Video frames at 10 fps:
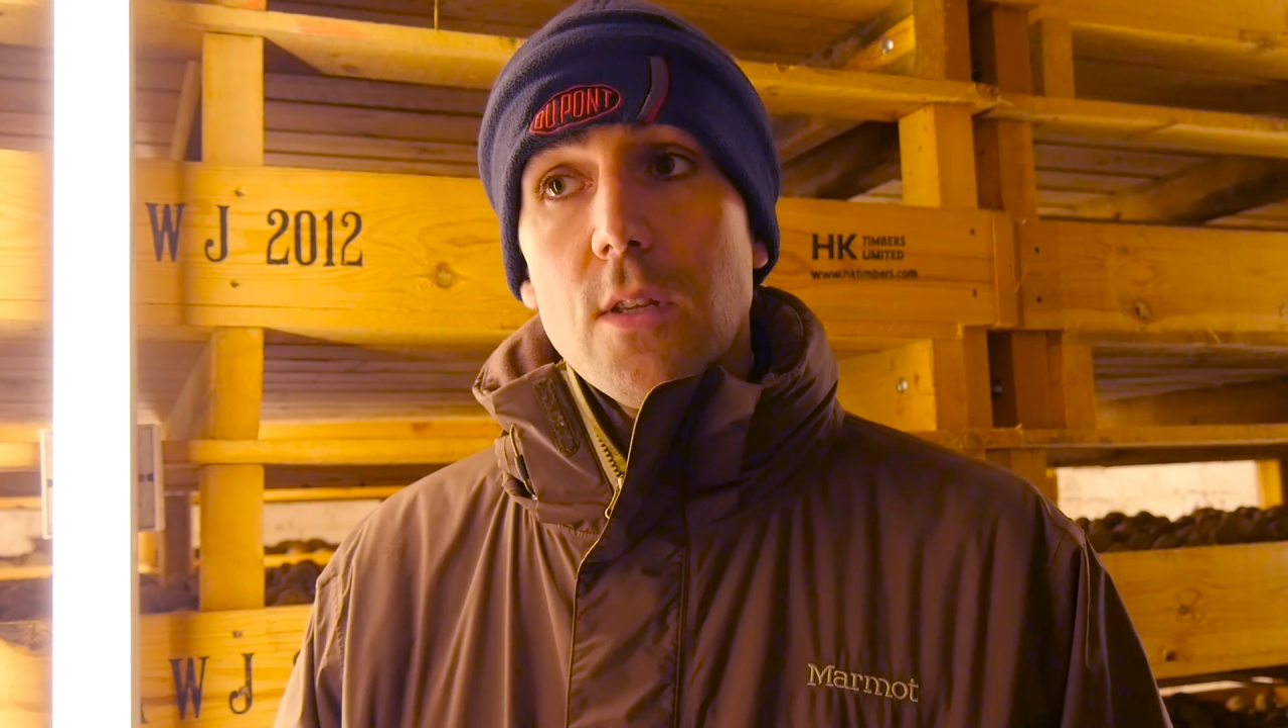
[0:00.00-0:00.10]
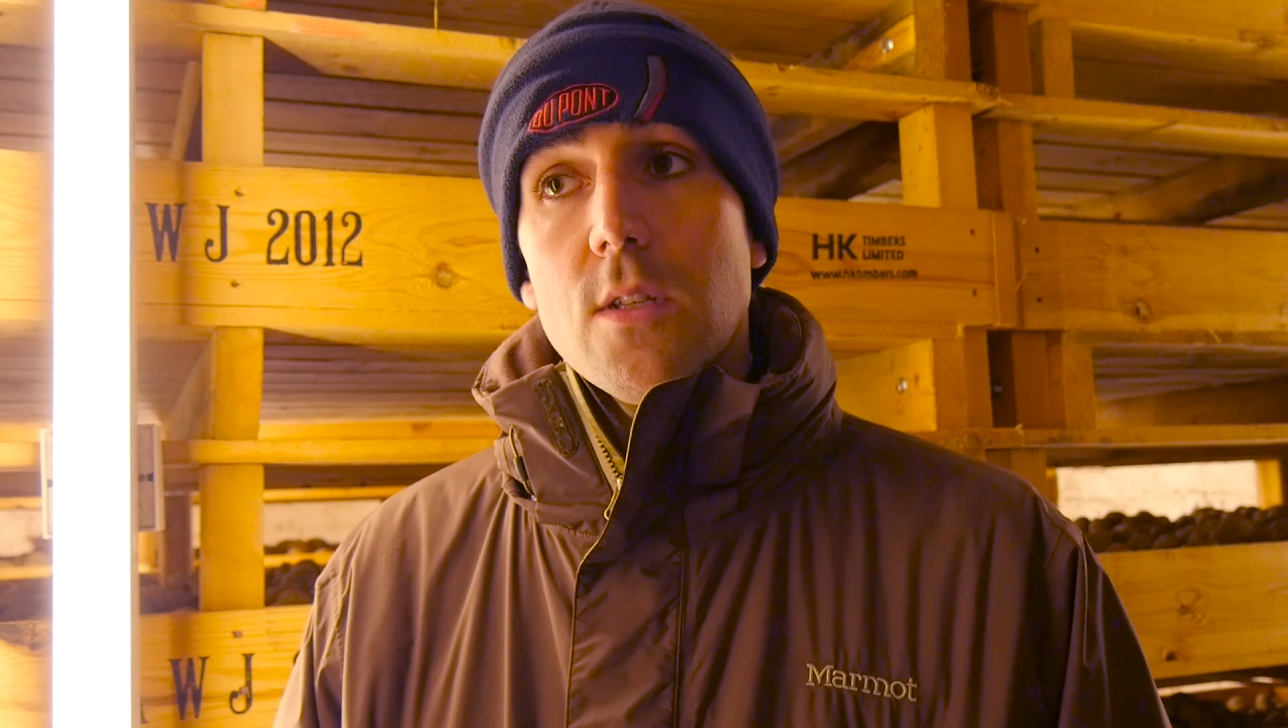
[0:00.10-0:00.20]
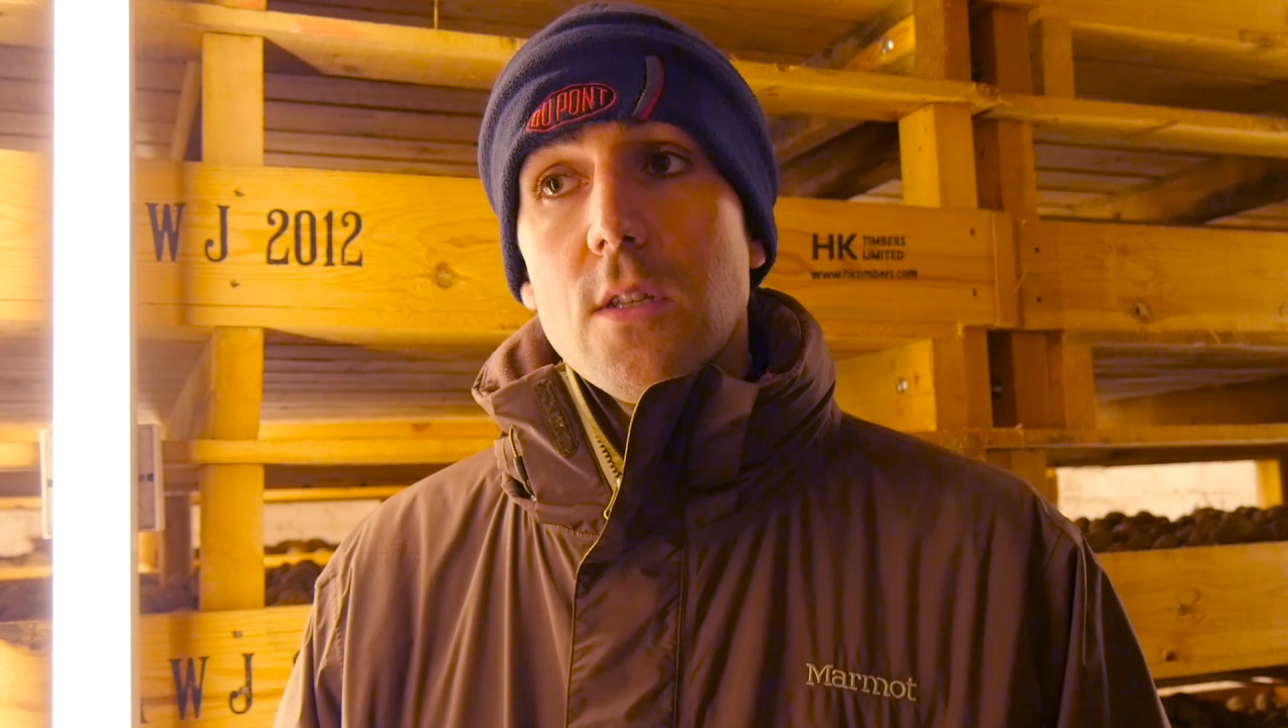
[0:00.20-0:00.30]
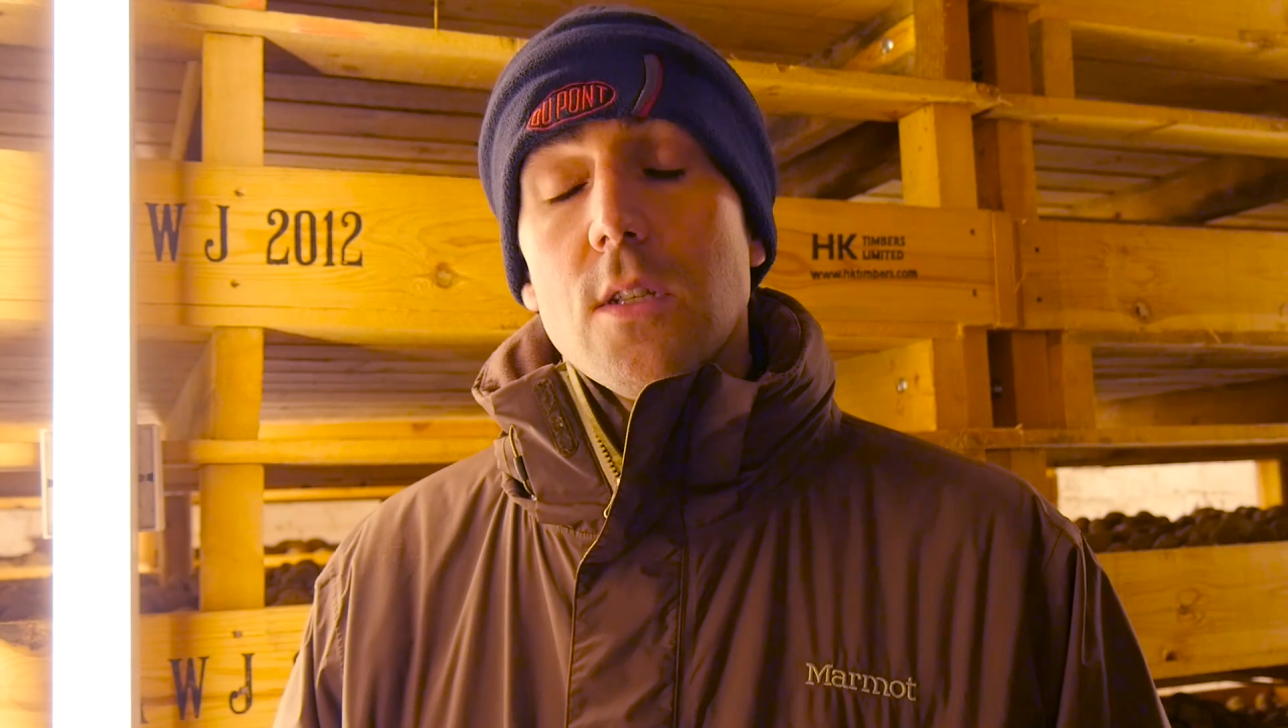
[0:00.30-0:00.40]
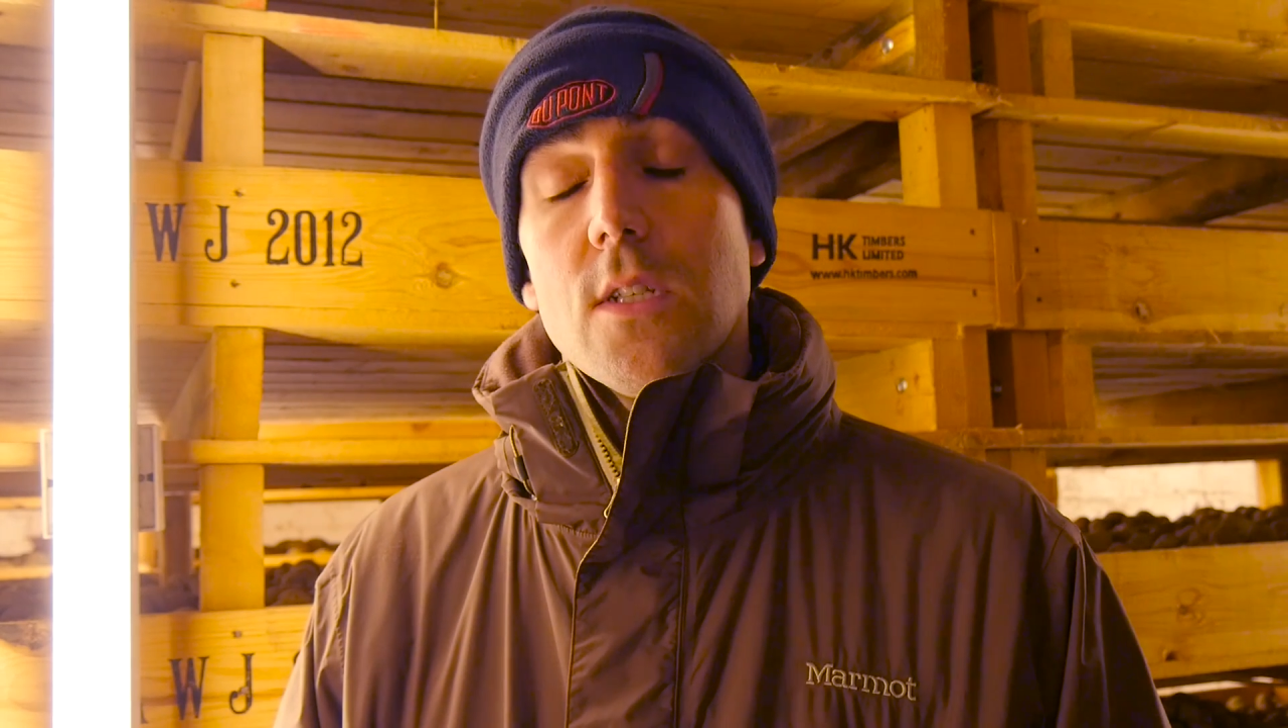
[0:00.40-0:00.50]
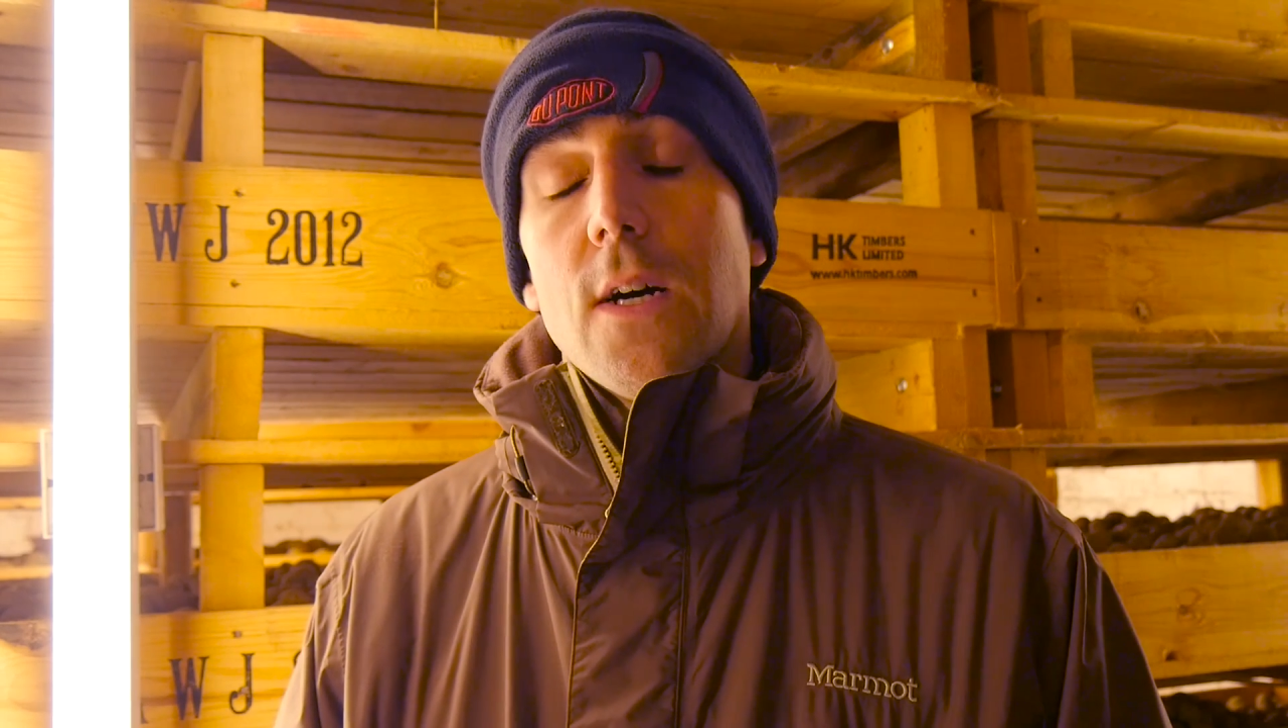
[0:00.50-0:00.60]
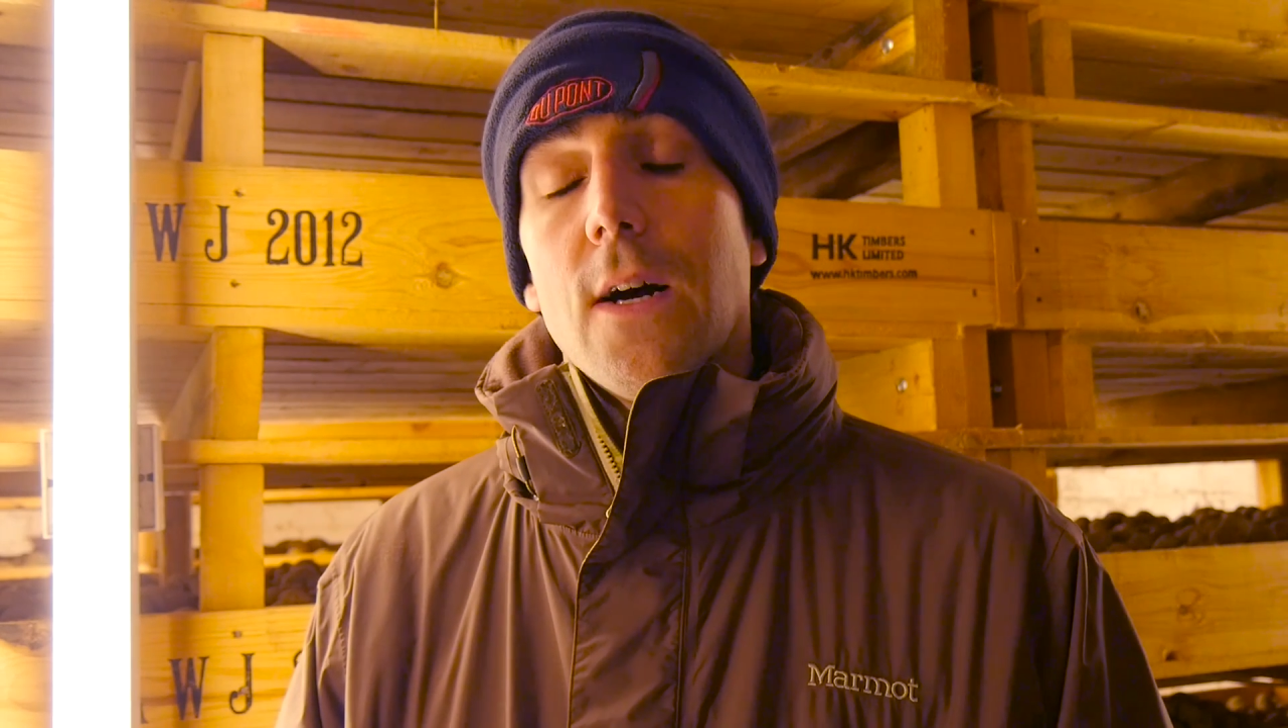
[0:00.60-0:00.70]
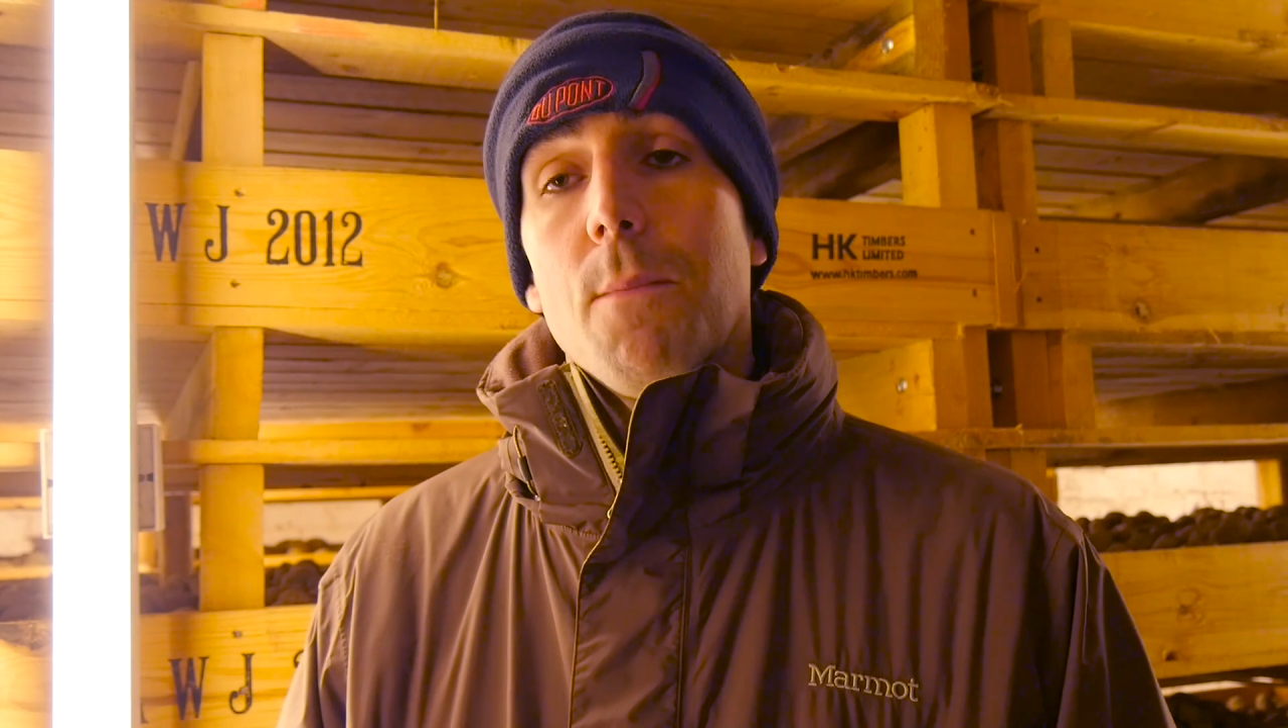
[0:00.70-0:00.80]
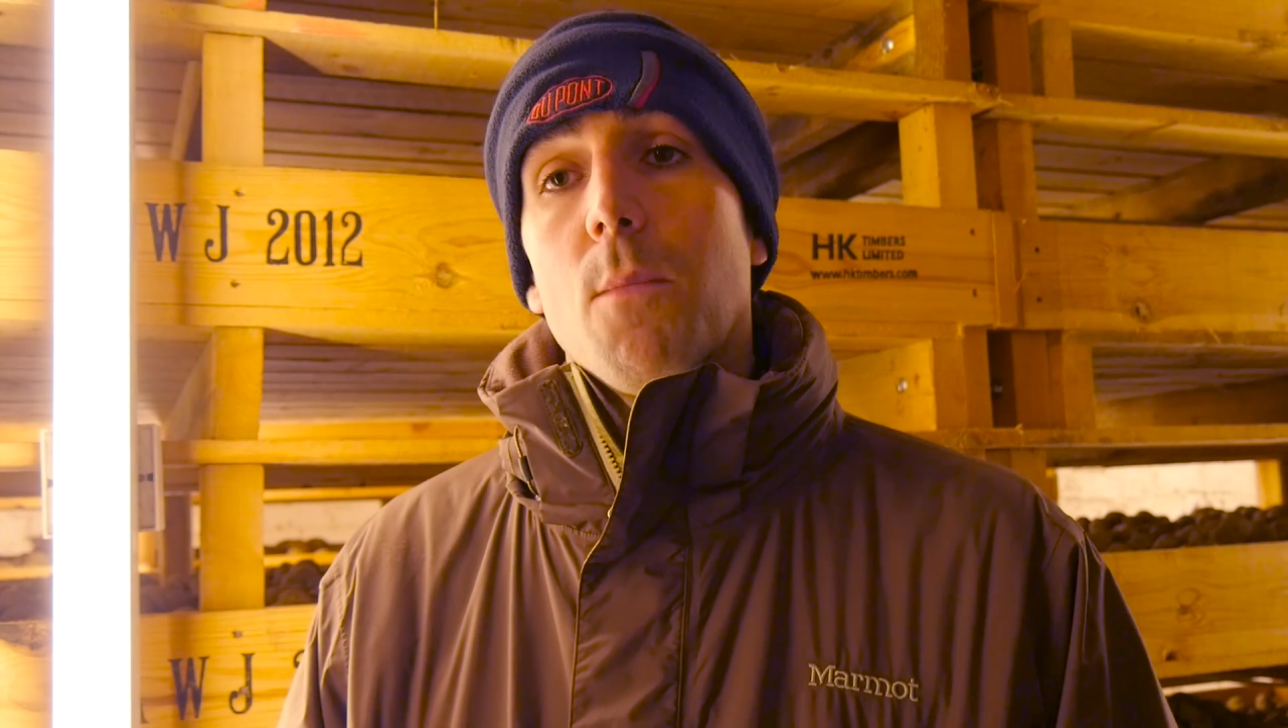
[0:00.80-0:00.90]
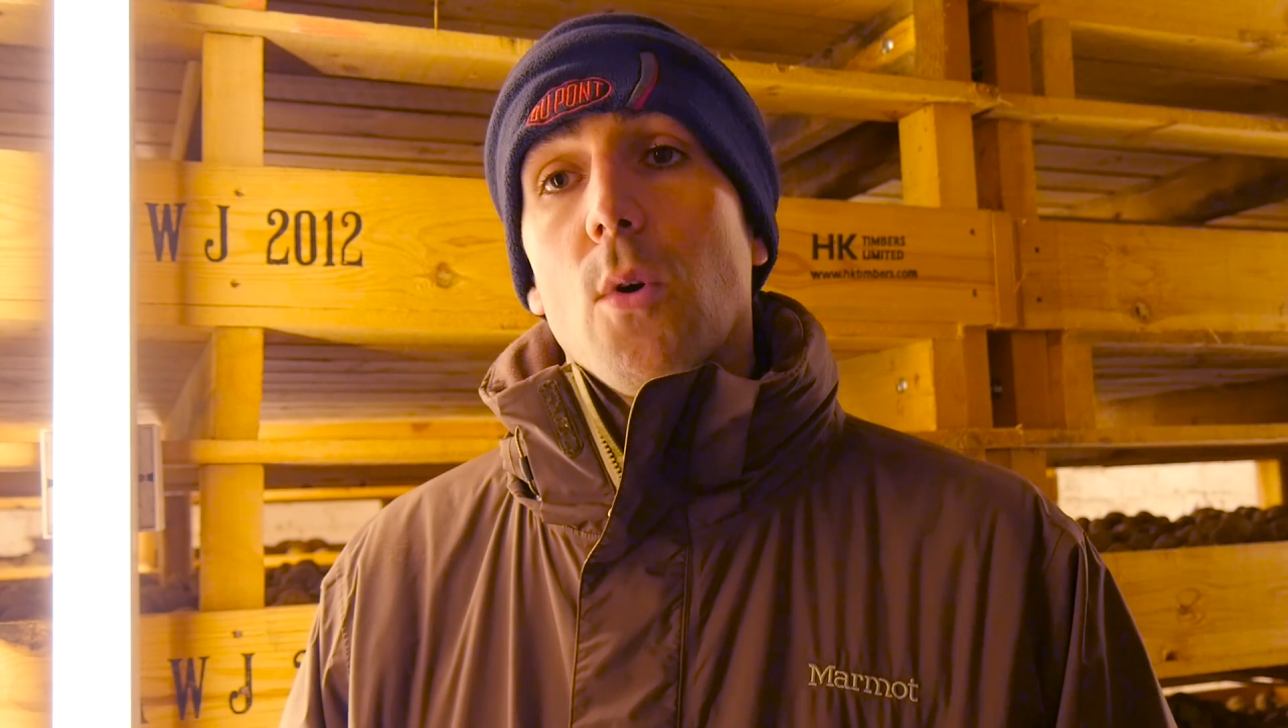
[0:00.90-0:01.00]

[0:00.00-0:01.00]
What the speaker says: there's time.